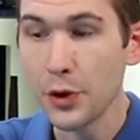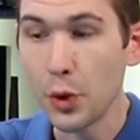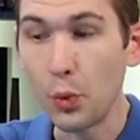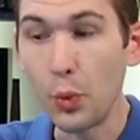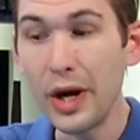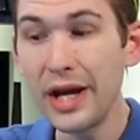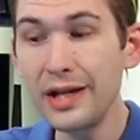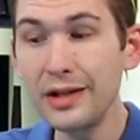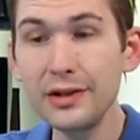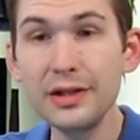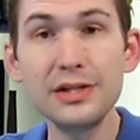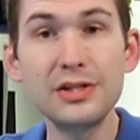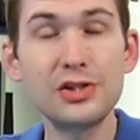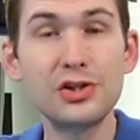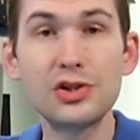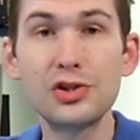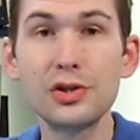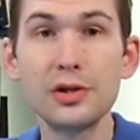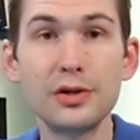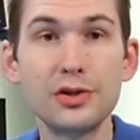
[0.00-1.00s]
Wait
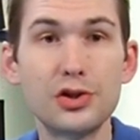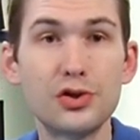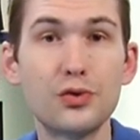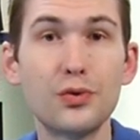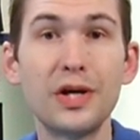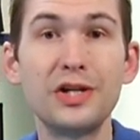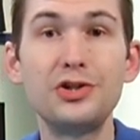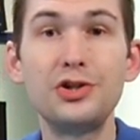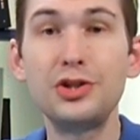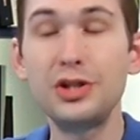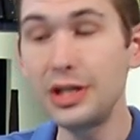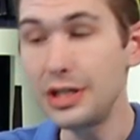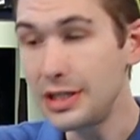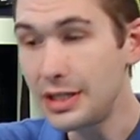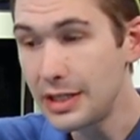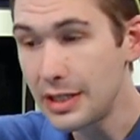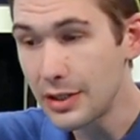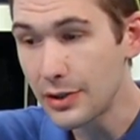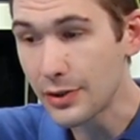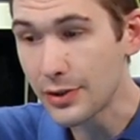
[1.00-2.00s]
lists stretch to
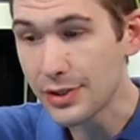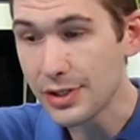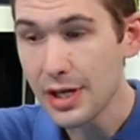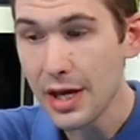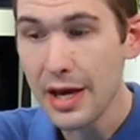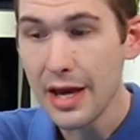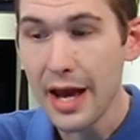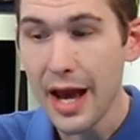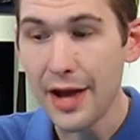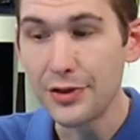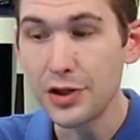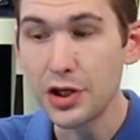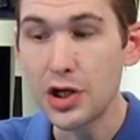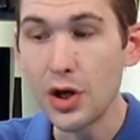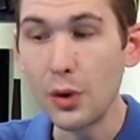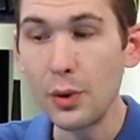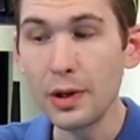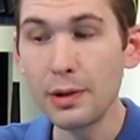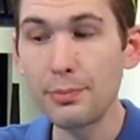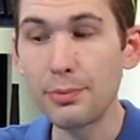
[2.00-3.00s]
years, and the
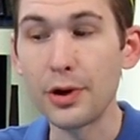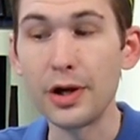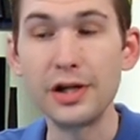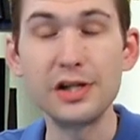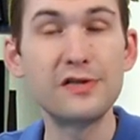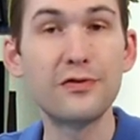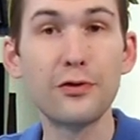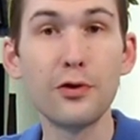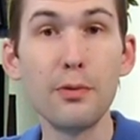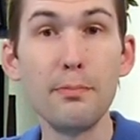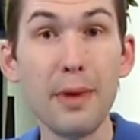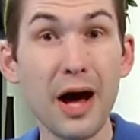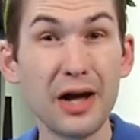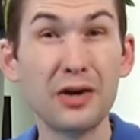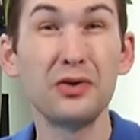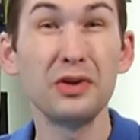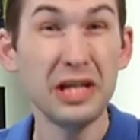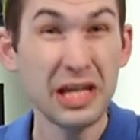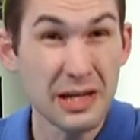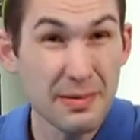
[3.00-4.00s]
going price for a
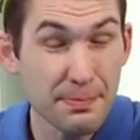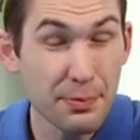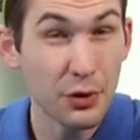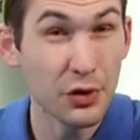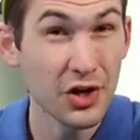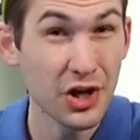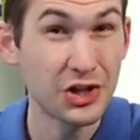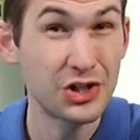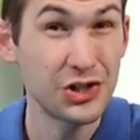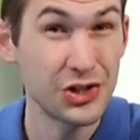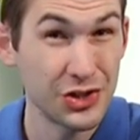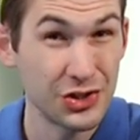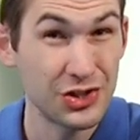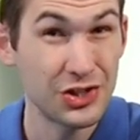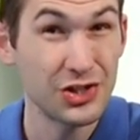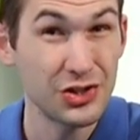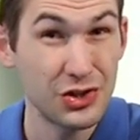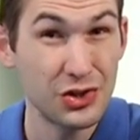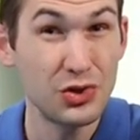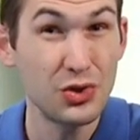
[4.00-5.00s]
model in production
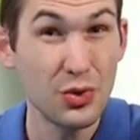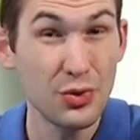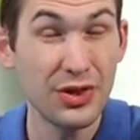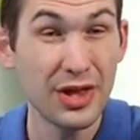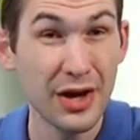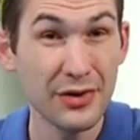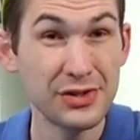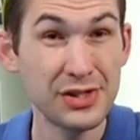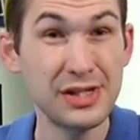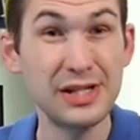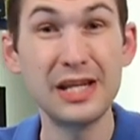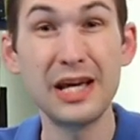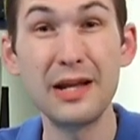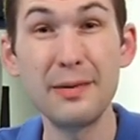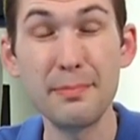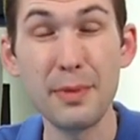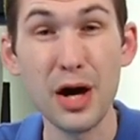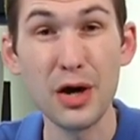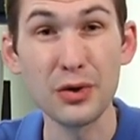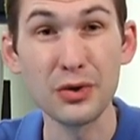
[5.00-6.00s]
since
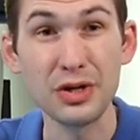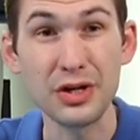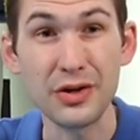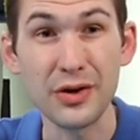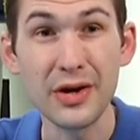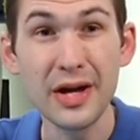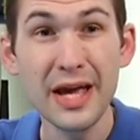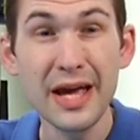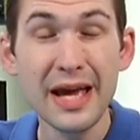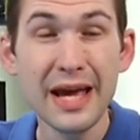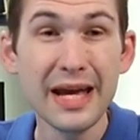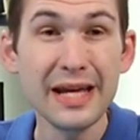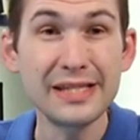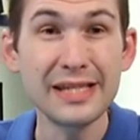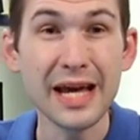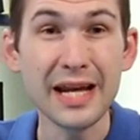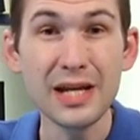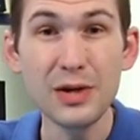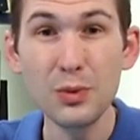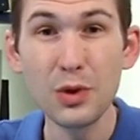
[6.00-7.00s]
2010 model year is
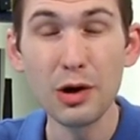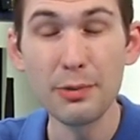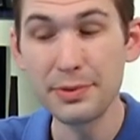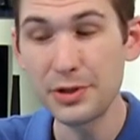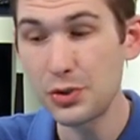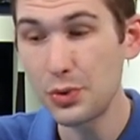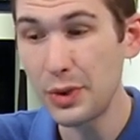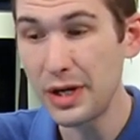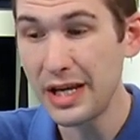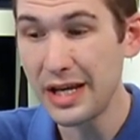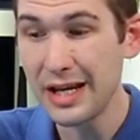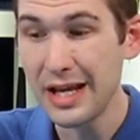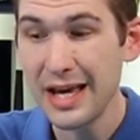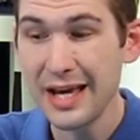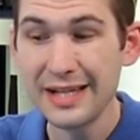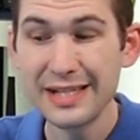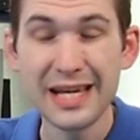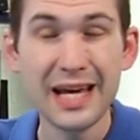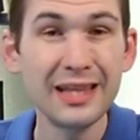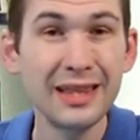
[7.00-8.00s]
anywhere between
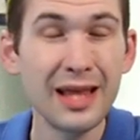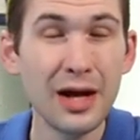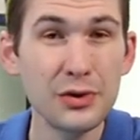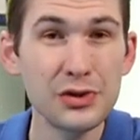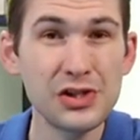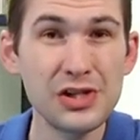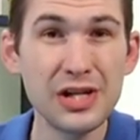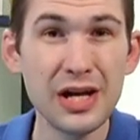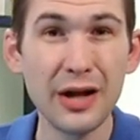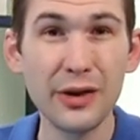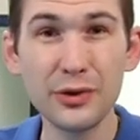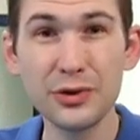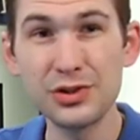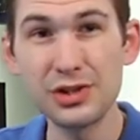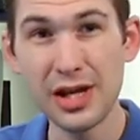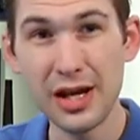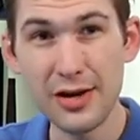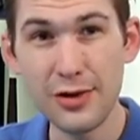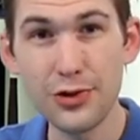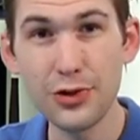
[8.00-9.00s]

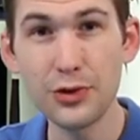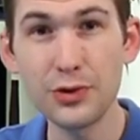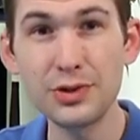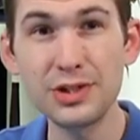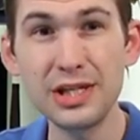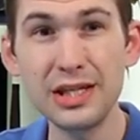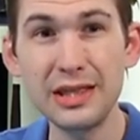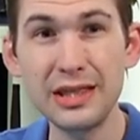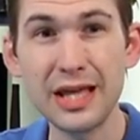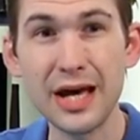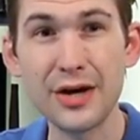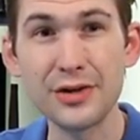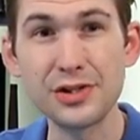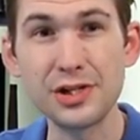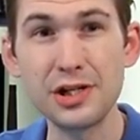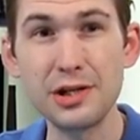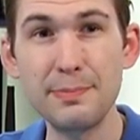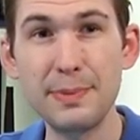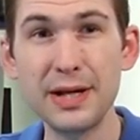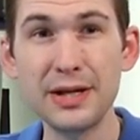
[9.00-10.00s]
$10,000 and
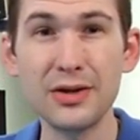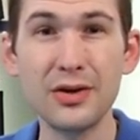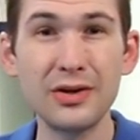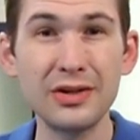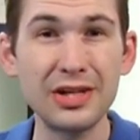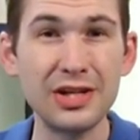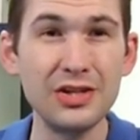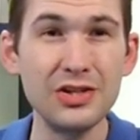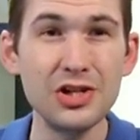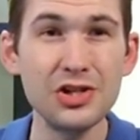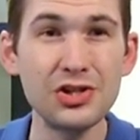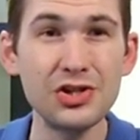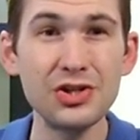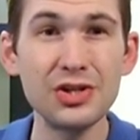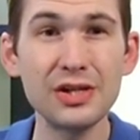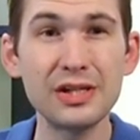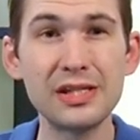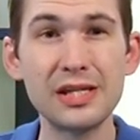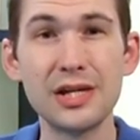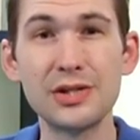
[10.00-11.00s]
$13,000, depending on condition,
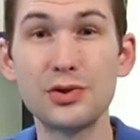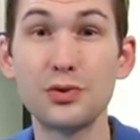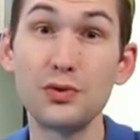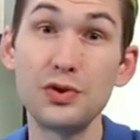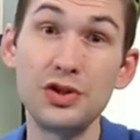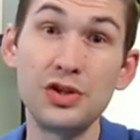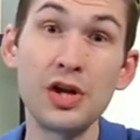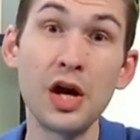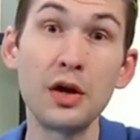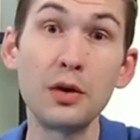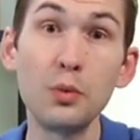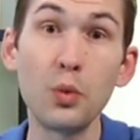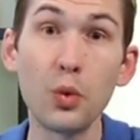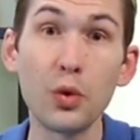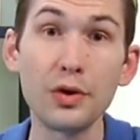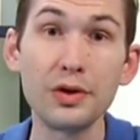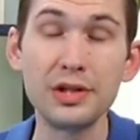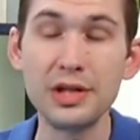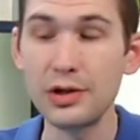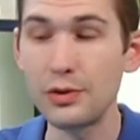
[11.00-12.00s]
accessories, and
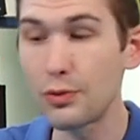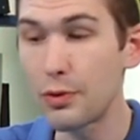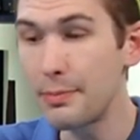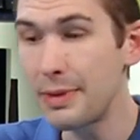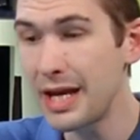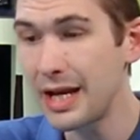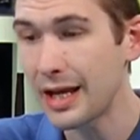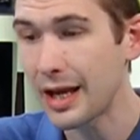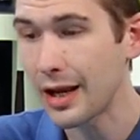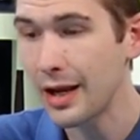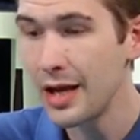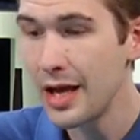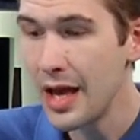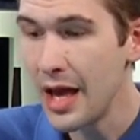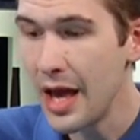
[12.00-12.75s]
warranty remaining.